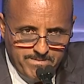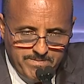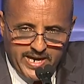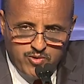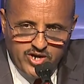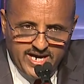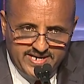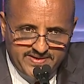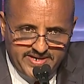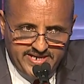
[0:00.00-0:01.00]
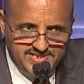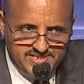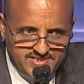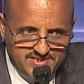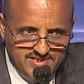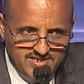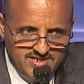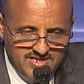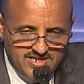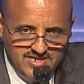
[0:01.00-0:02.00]
bygone are the days
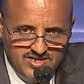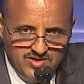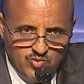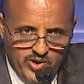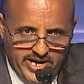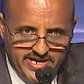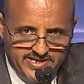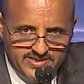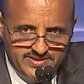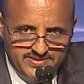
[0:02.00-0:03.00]
where